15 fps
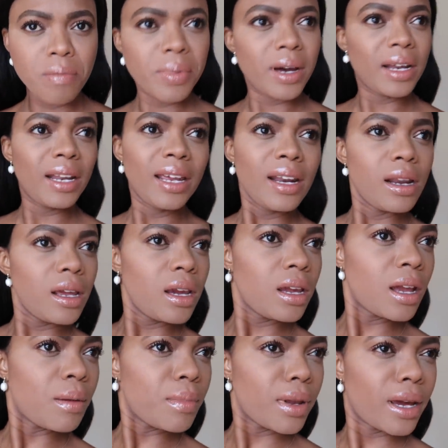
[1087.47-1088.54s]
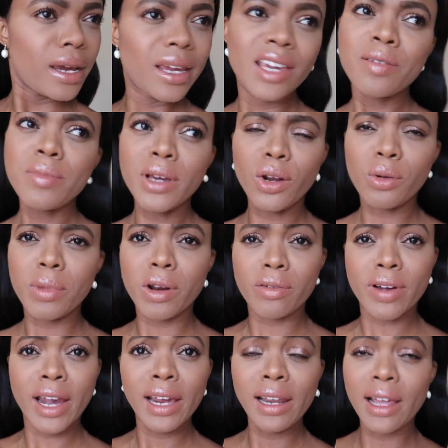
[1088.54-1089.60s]
but lately I'm like, give me a little bit
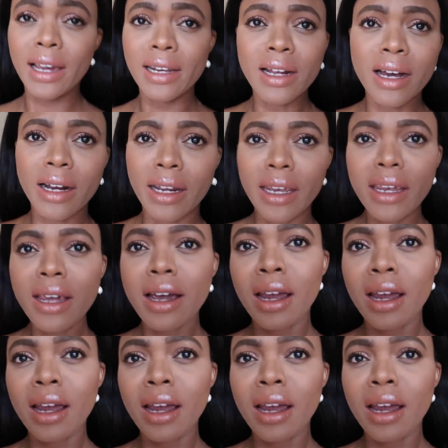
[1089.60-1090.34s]
of highlight, honey.